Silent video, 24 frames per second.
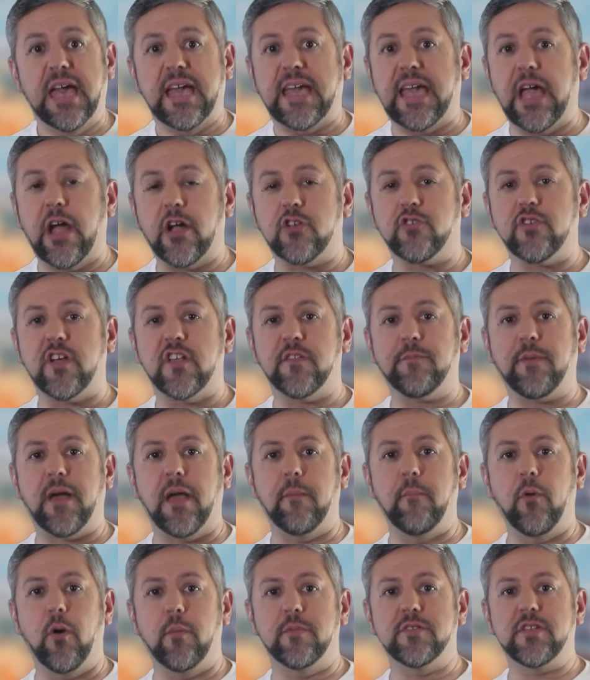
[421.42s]
Characterized by
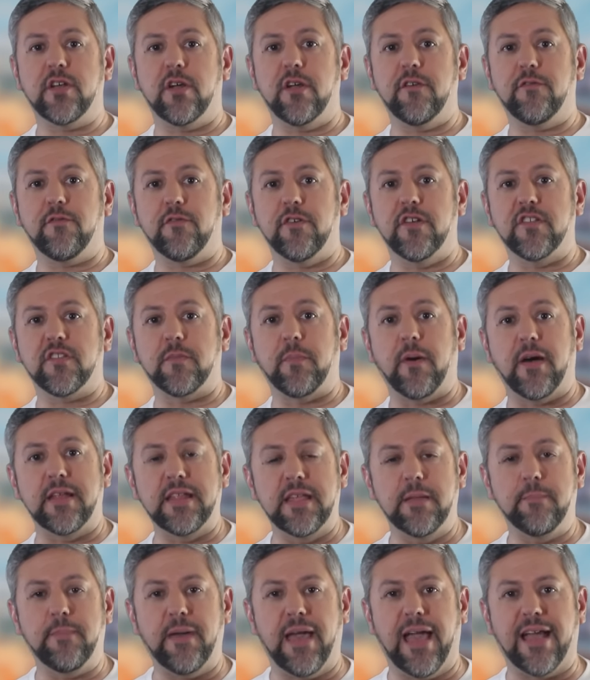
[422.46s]
a momentary freeze upon
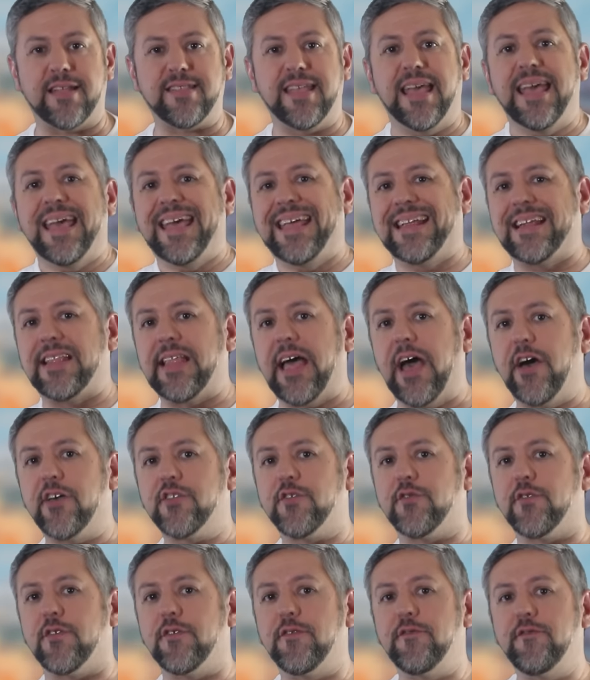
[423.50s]
impact, it allows
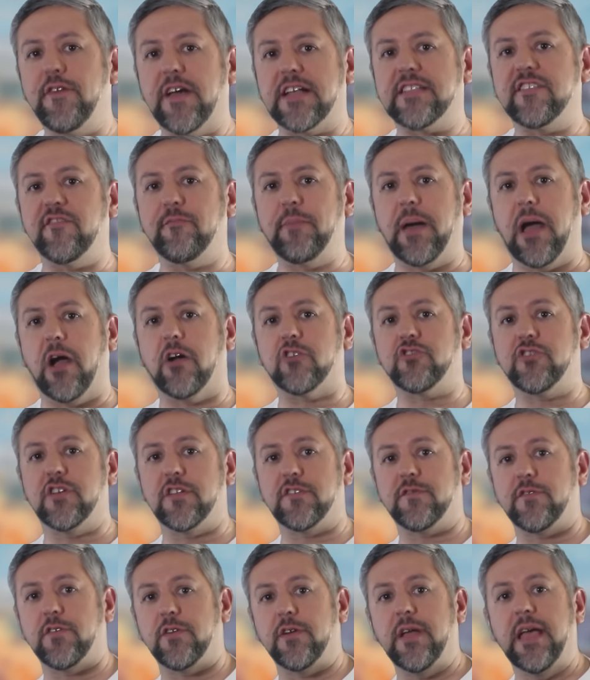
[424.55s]
for effective power
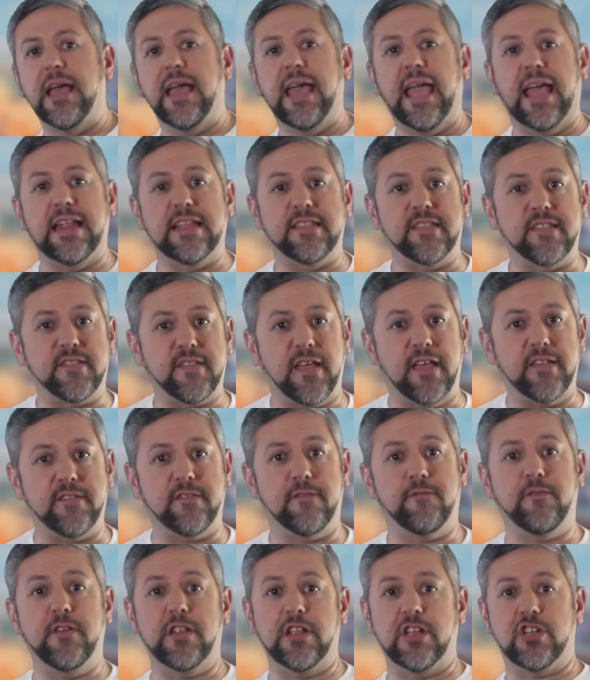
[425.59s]
transfer and a
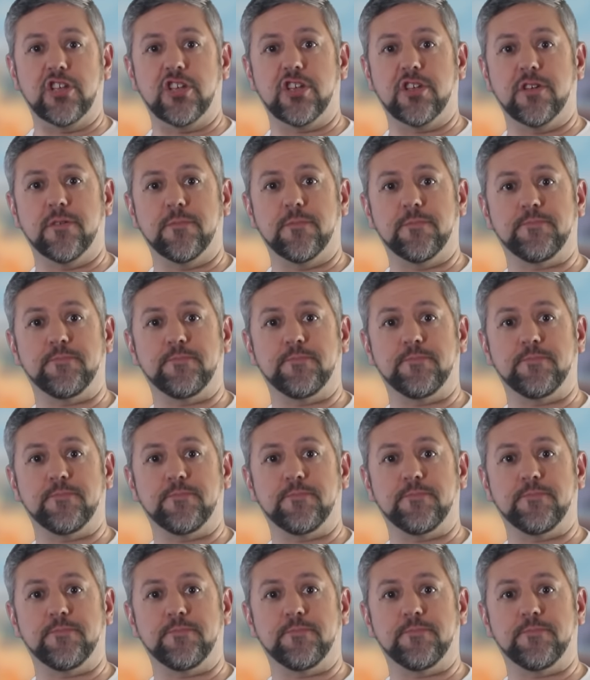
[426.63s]
decisive finish.